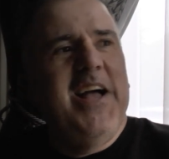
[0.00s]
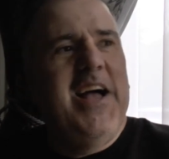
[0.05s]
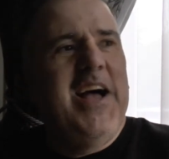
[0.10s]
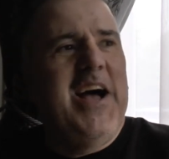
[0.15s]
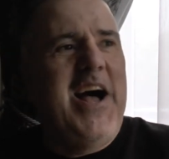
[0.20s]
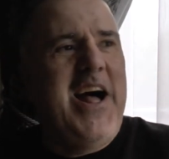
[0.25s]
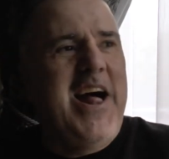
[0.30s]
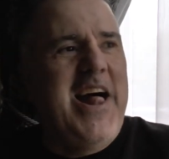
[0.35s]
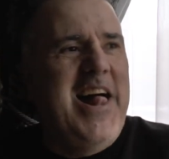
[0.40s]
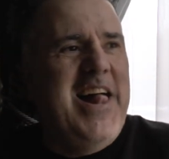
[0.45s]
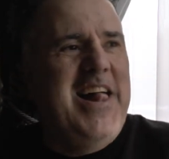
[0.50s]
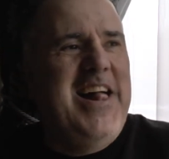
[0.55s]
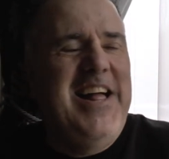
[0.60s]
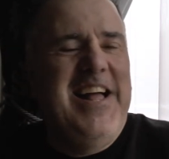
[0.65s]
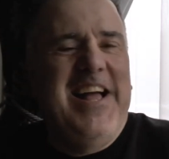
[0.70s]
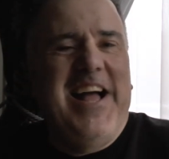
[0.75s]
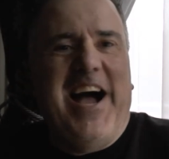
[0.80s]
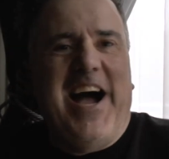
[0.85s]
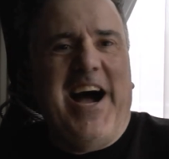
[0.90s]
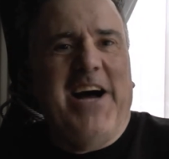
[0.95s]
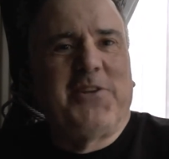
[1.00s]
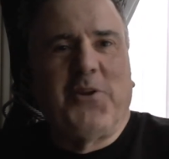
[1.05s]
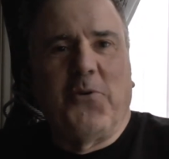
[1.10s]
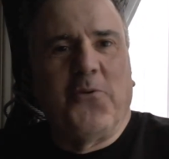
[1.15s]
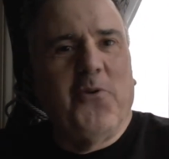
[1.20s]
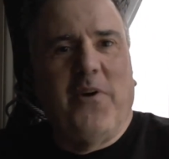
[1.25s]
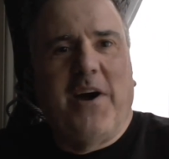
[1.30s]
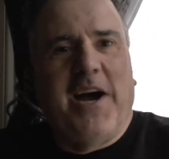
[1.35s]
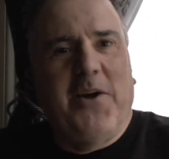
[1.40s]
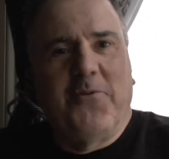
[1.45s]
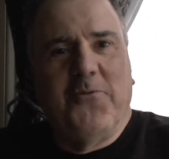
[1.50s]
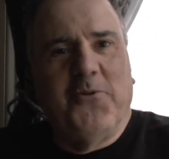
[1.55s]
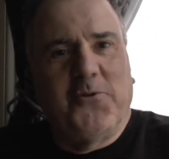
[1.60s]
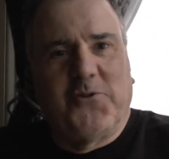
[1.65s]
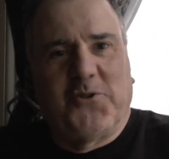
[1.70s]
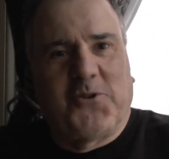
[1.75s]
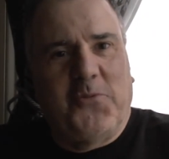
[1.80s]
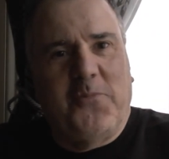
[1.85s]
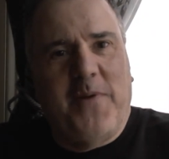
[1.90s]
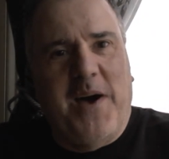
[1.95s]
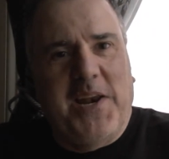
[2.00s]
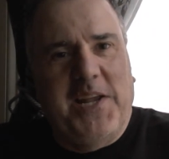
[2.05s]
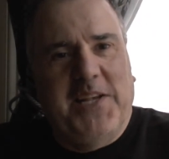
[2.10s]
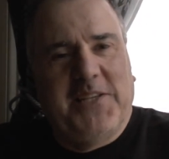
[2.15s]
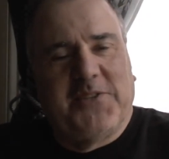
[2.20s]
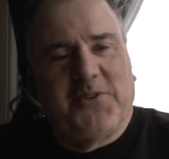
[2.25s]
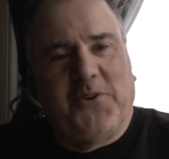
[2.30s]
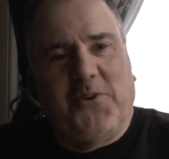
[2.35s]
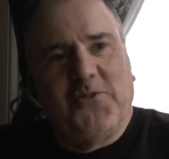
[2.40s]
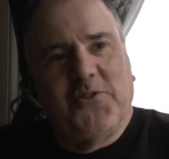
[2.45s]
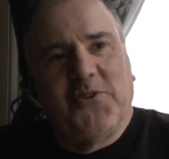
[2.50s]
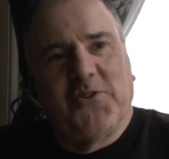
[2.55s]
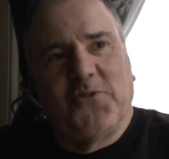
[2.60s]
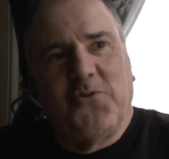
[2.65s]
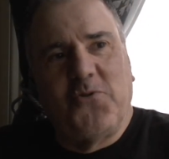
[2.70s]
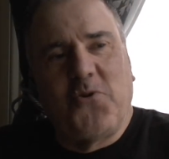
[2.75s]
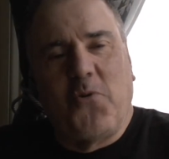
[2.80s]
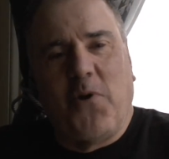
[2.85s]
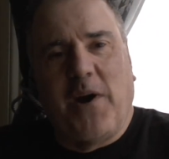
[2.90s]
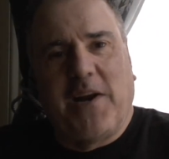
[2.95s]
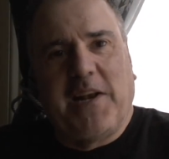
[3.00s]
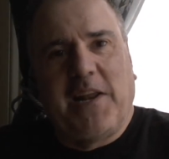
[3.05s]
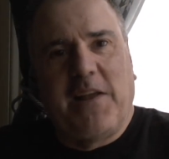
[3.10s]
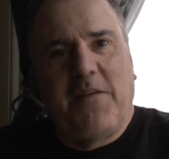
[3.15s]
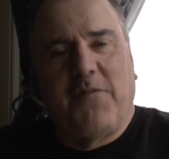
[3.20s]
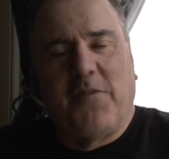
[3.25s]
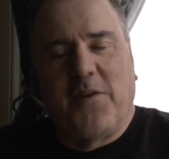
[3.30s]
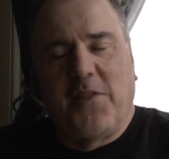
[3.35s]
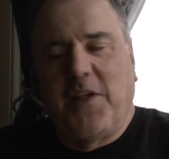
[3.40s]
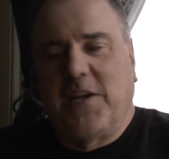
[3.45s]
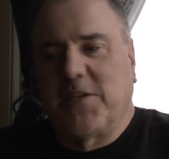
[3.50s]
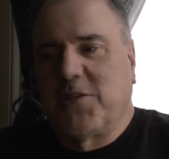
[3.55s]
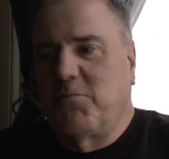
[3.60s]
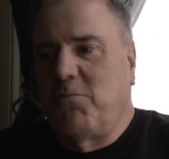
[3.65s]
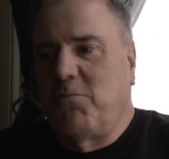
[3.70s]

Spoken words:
I don't know how I wrote so many songs so quickly for this